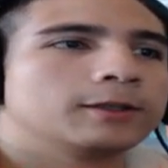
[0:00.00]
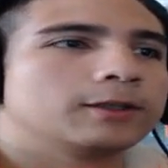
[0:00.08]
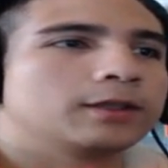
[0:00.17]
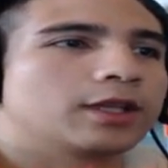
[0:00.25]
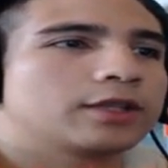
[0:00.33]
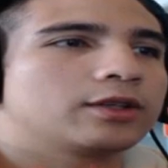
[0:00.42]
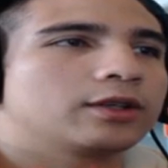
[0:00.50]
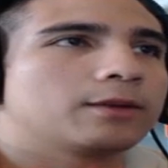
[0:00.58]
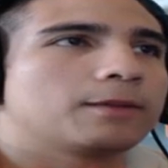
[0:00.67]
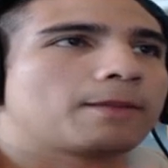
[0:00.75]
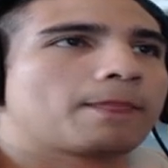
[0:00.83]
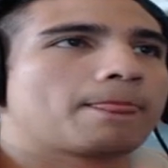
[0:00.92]
That's it.
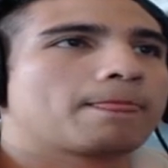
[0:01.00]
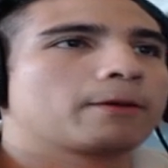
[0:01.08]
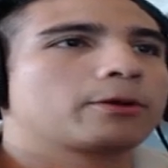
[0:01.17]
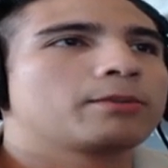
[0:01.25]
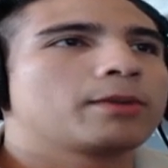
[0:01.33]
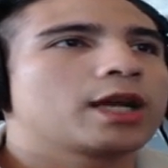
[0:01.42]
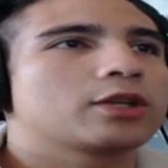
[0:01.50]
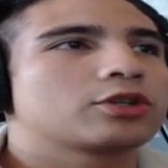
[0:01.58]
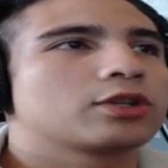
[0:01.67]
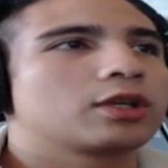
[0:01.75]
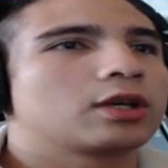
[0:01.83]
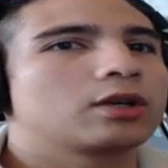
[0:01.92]
Good
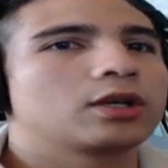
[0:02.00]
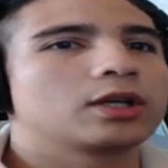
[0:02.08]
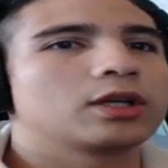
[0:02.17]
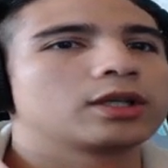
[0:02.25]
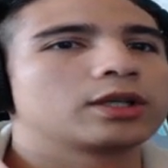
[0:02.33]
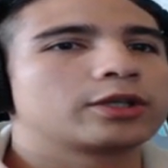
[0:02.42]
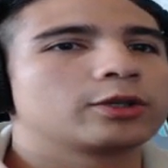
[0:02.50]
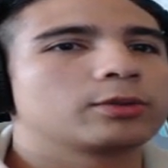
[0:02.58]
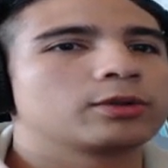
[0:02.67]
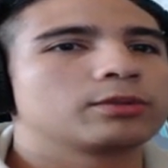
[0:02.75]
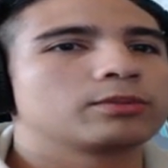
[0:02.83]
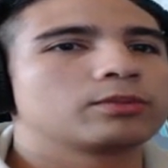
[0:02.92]
match.
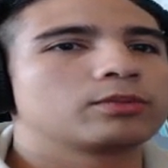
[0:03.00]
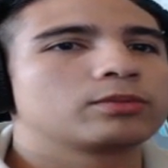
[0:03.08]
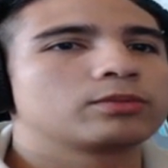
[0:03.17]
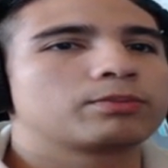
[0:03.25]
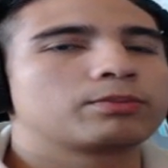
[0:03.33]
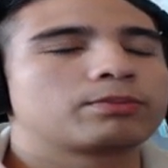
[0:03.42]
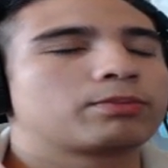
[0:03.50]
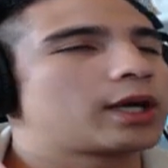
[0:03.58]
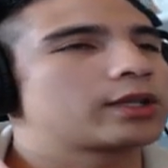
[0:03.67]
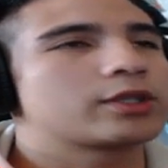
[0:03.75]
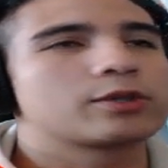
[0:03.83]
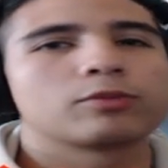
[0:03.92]
Gilbert,
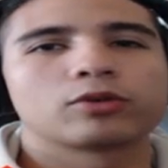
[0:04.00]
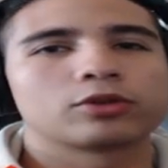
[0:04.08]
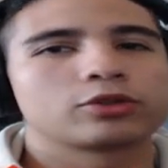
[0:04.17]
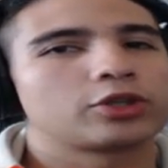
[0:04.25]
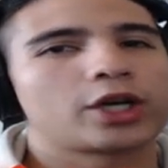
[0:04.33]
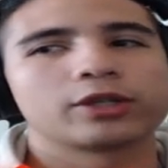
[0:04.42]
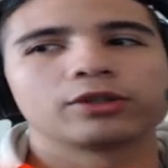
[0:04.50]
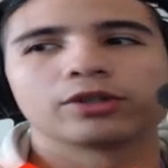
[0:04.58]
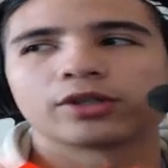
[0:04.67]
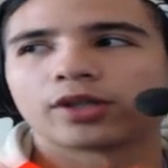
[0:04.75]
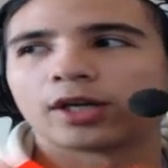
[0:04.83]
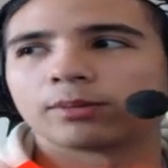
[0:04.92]
practice more triangle
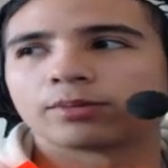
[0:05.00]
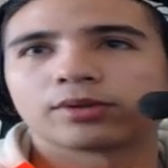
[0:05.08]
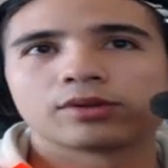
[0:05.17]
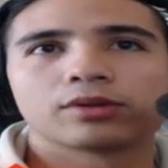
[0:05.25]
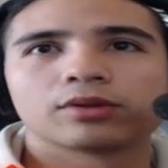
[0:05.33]
escapes.